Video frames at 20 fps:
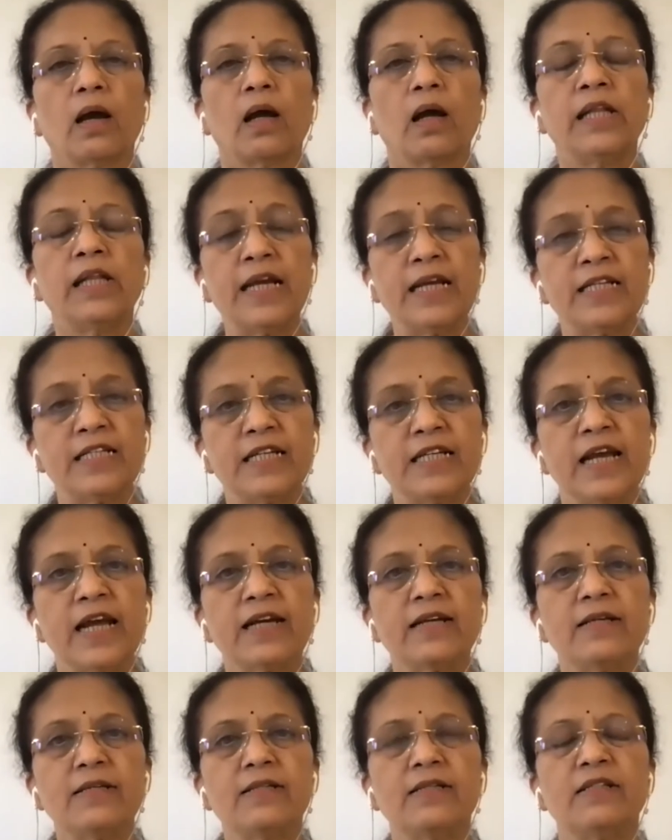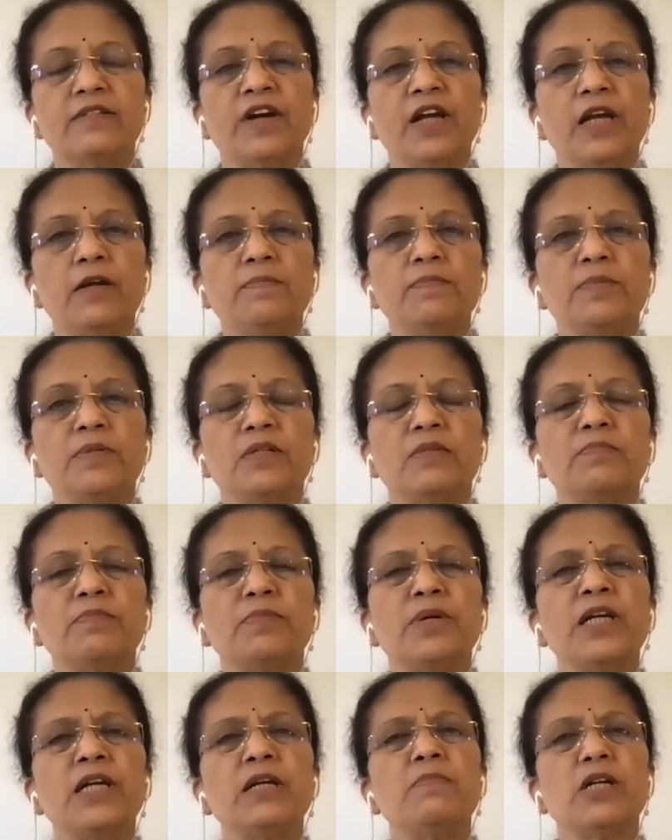The intellect is developed
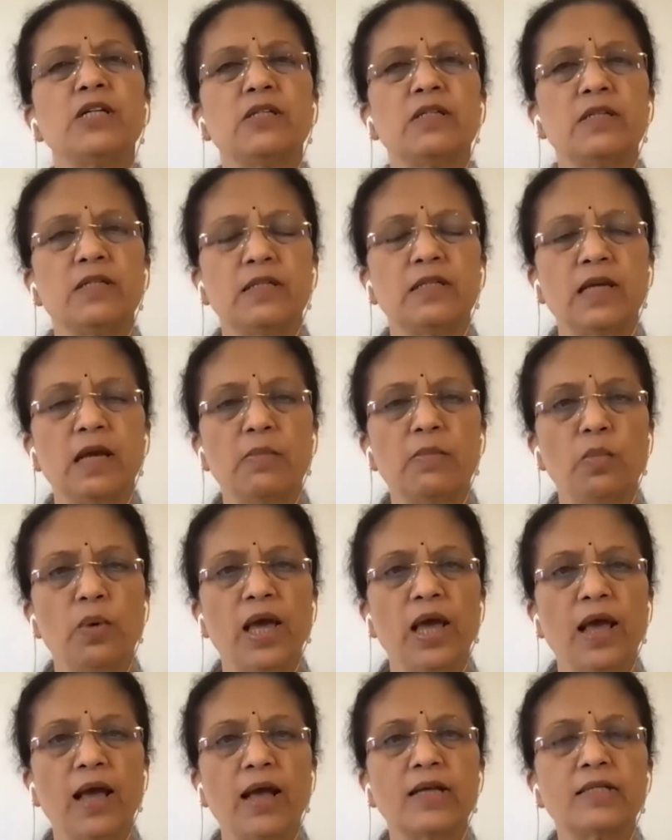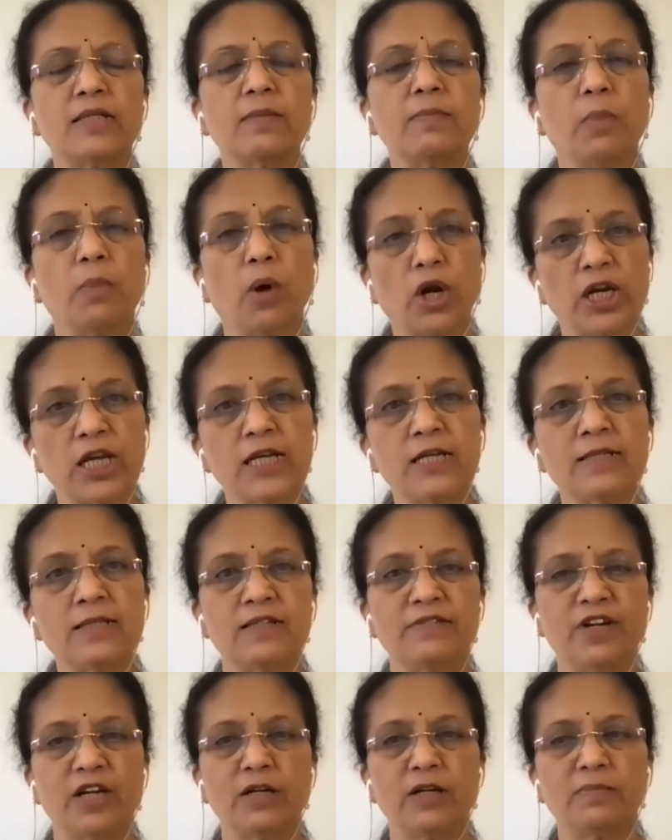pretty much the same way as the body is
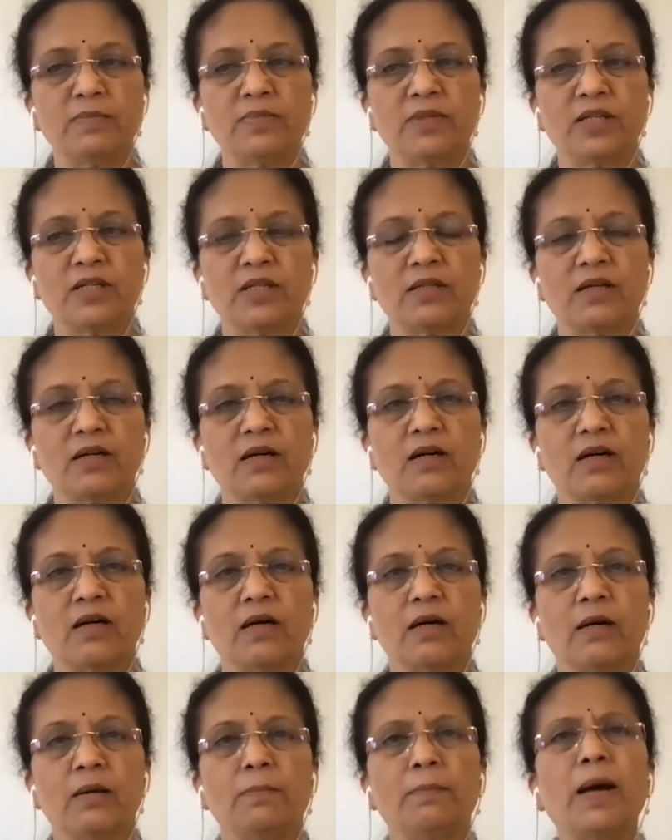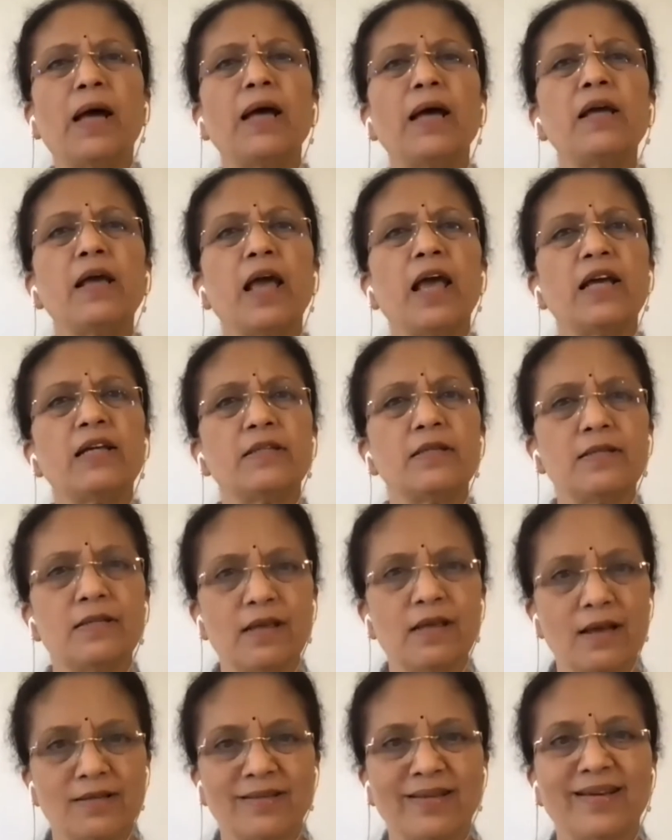developed, by
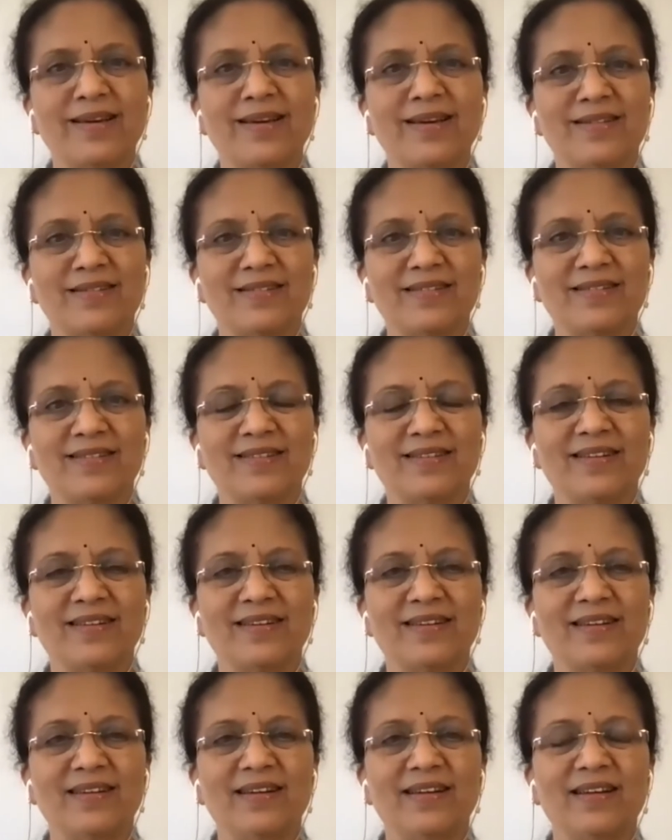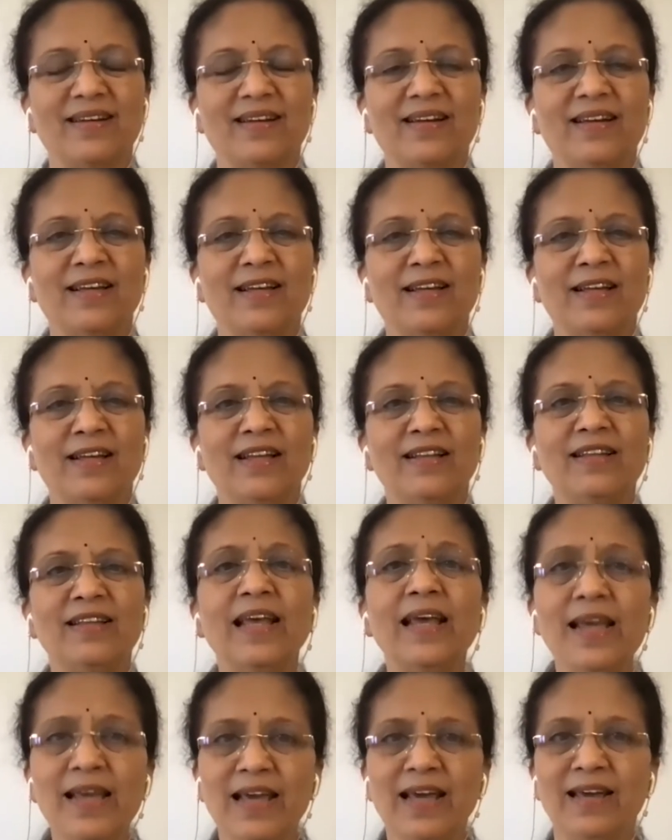exercising it,
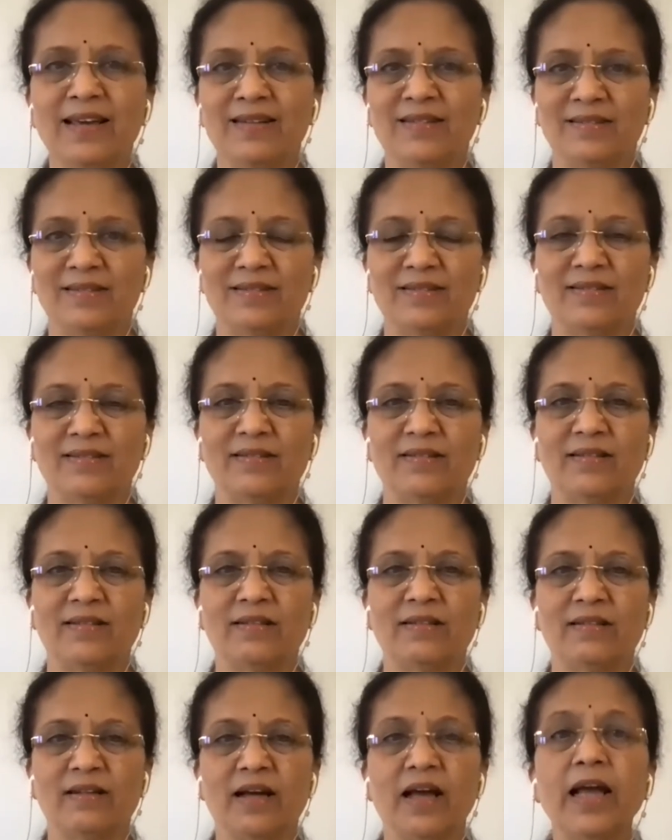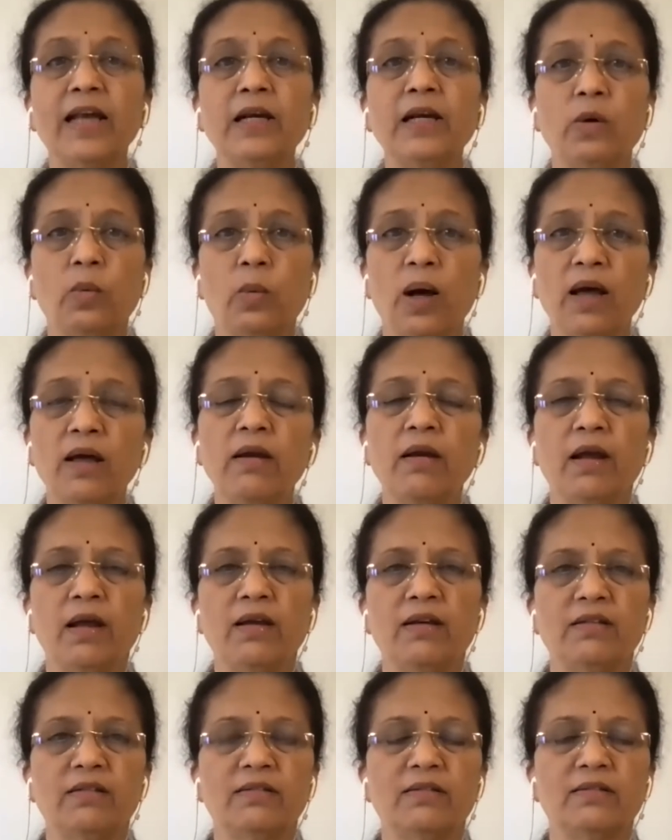thinking,
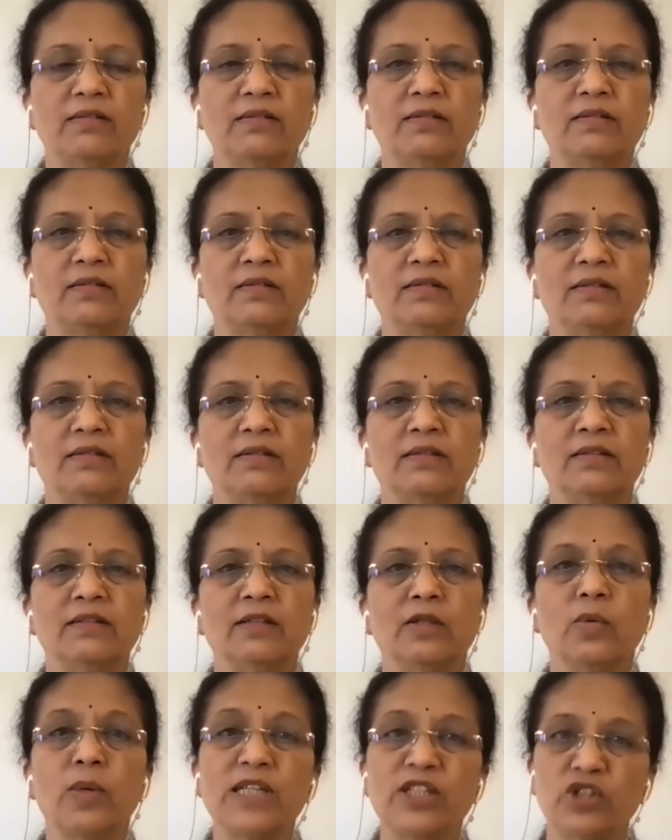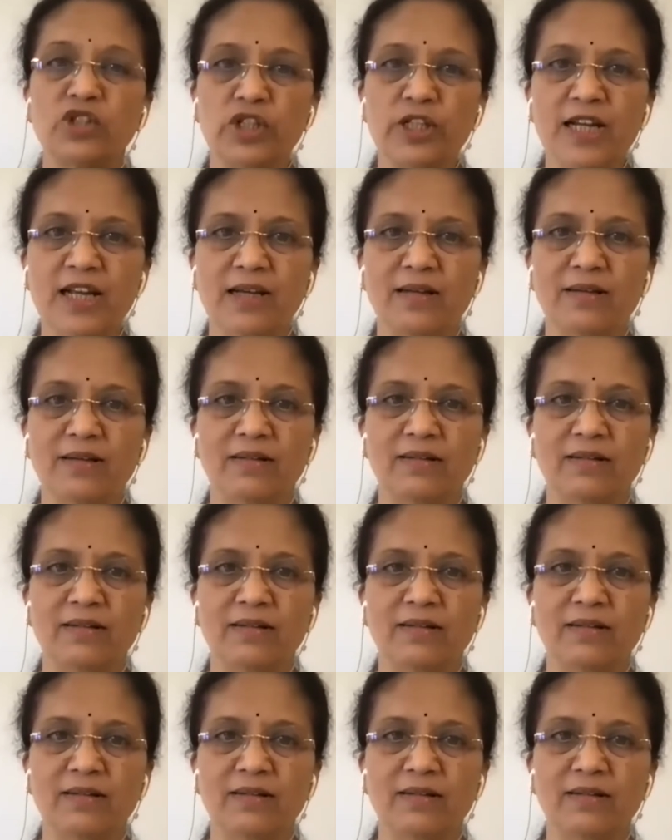inquiring, questioning.